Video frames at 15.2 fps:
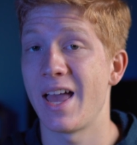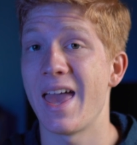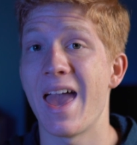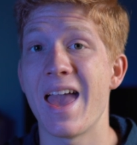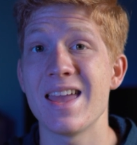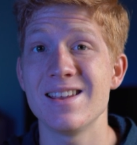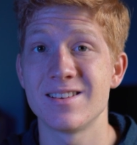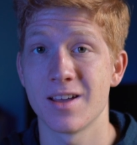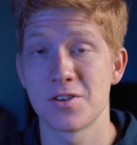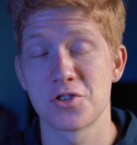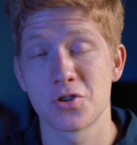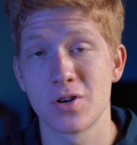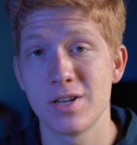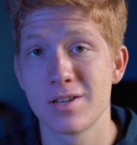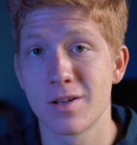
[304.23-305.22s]
I hate
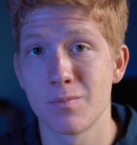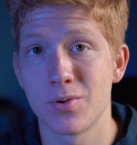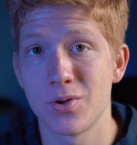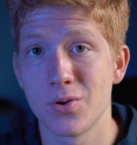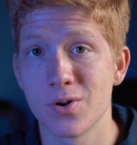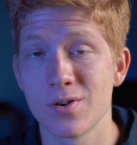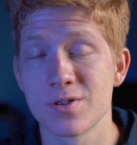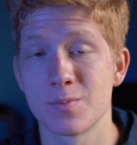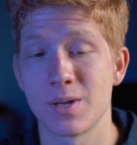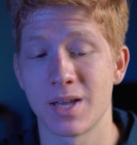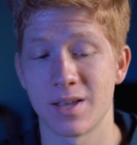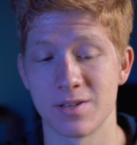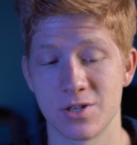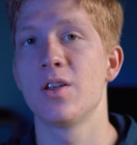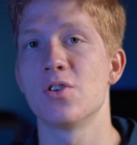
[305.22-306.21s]
touchscreen computers
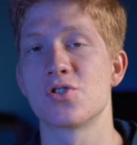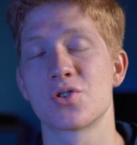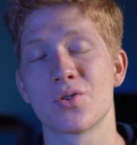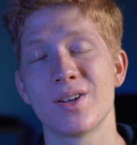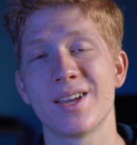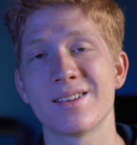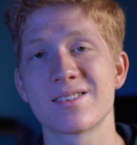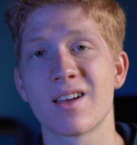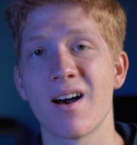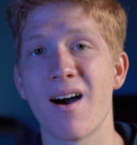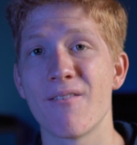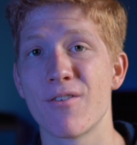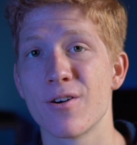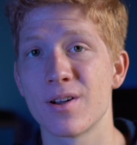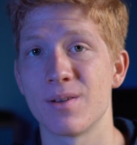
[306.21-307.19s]
because your screen gets
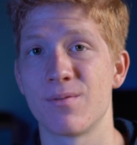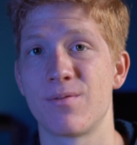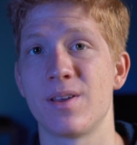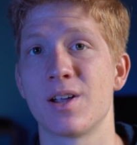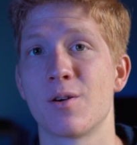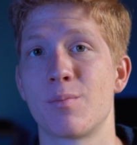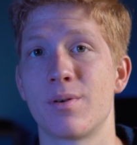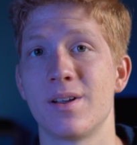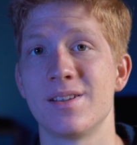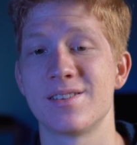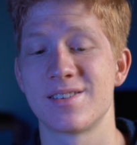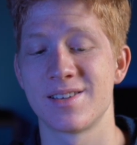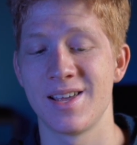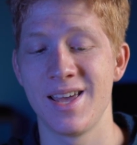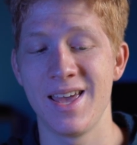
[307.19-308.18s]
covered in
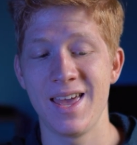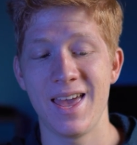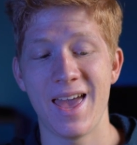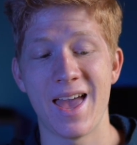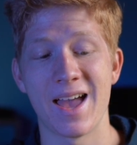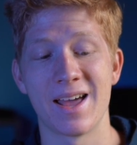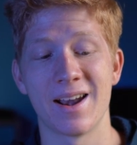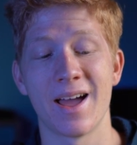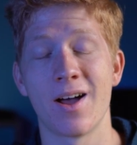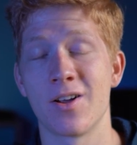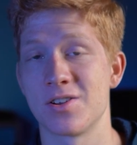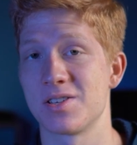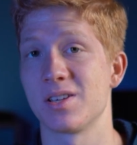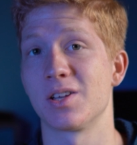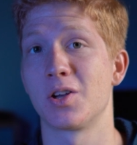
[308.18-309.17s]
fingerprints and I
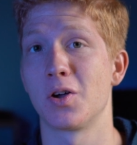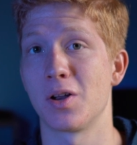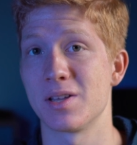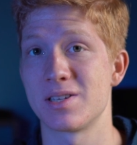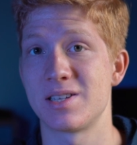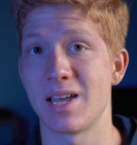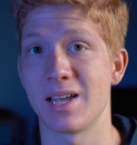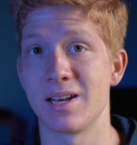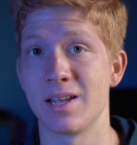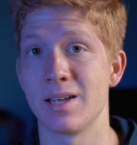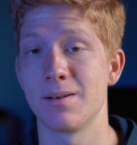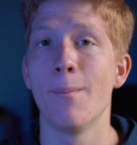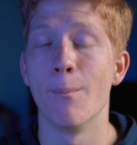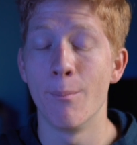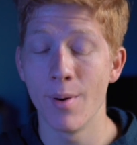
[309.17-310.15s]
honestly couldn't stand
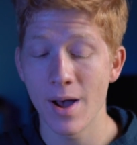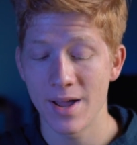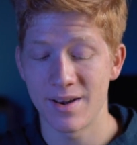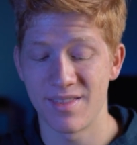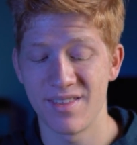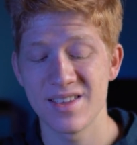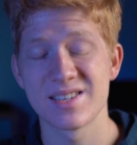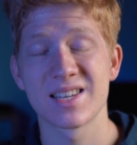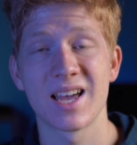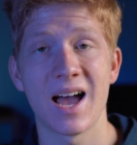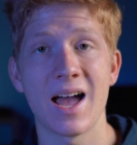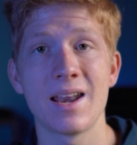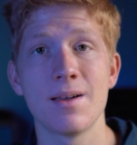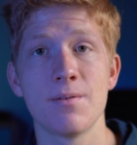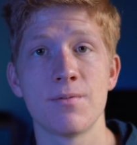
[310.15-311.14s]
it. But this
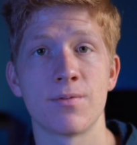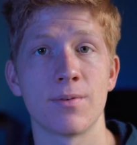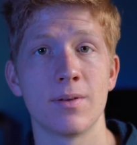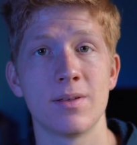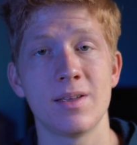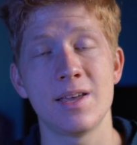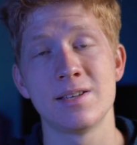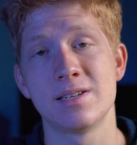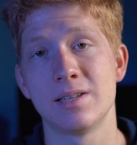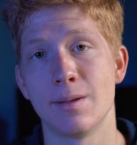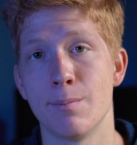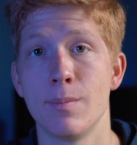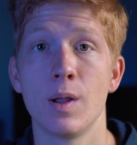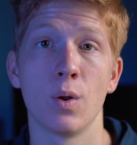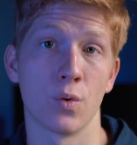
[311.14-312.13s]
kind of is in the
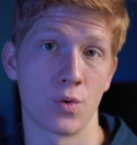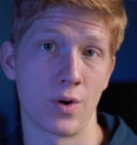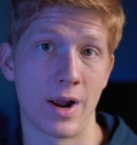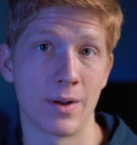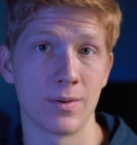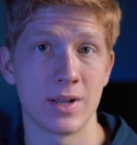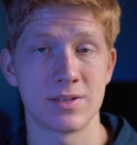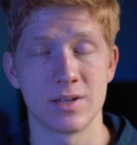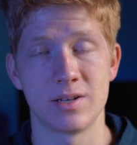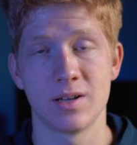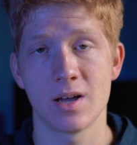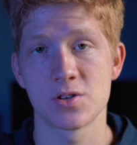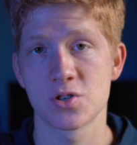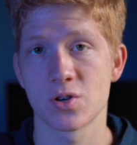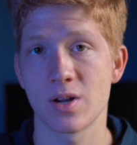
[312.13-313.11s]
middle ground. It's a
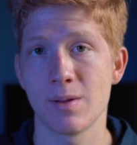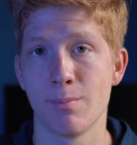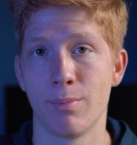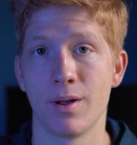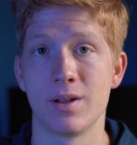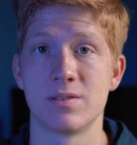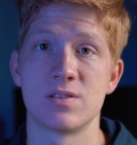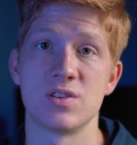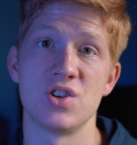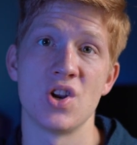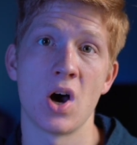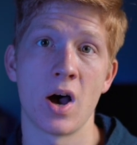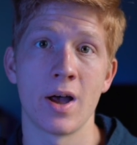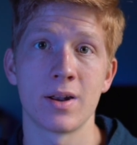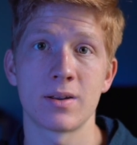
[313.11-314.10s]
touchscreen, but it's
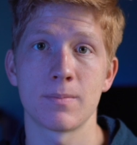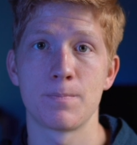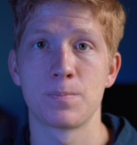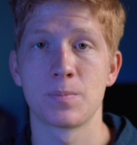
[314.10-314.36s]
not.